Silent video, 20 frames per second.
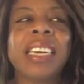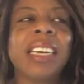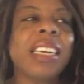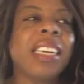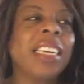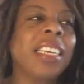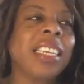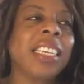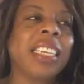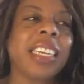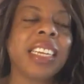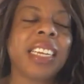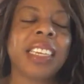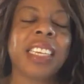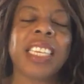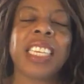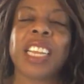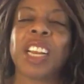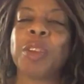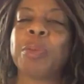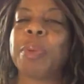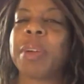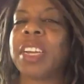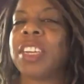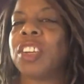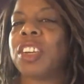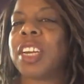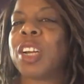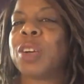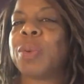it's a
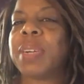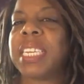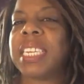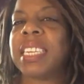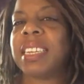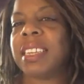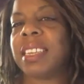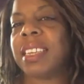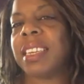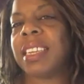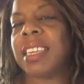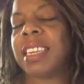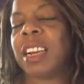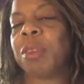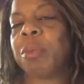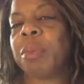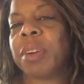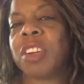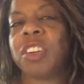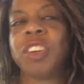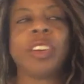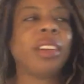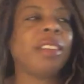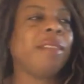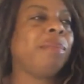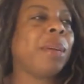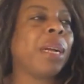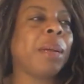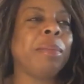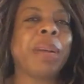celebration. I always say it's a celebration of
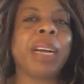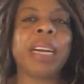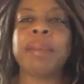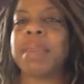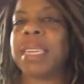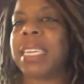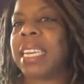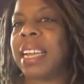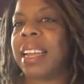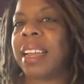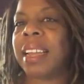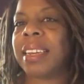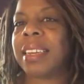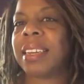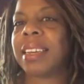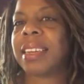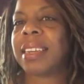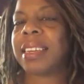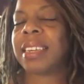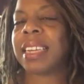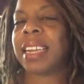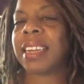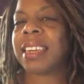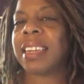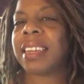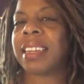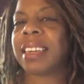my mom and dad, technically.